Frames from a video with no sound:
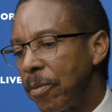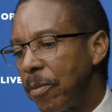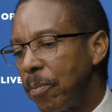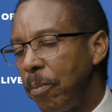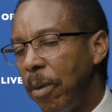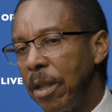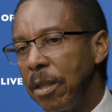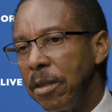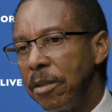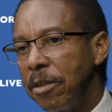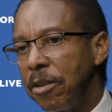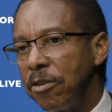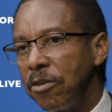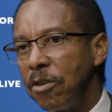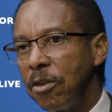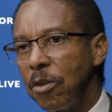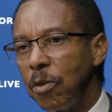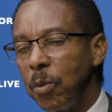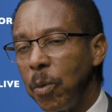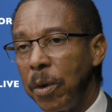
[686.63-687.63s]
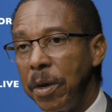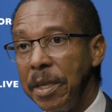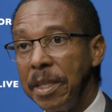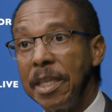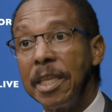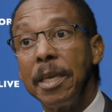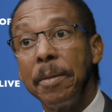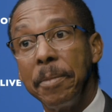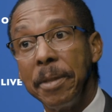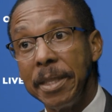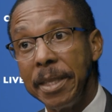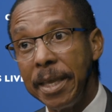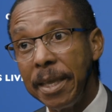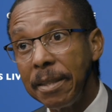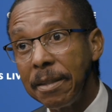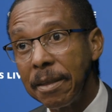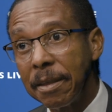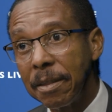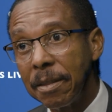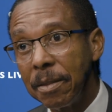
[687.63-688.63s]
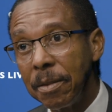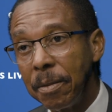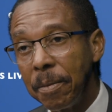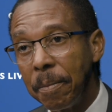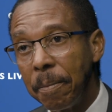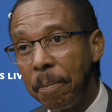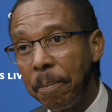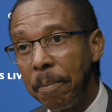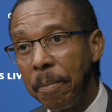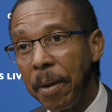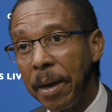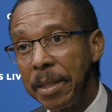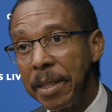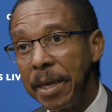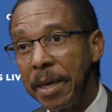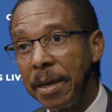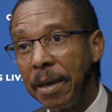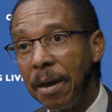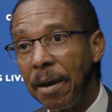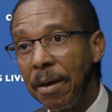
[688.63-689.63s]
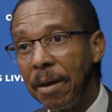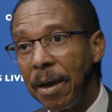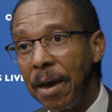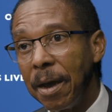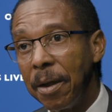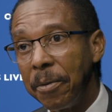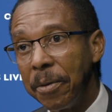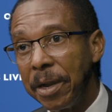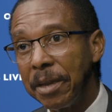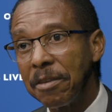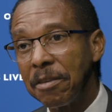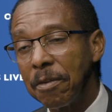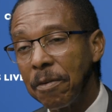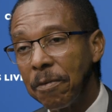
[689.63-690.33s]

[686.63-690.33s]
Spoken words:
politicians were intimidated by the arrest of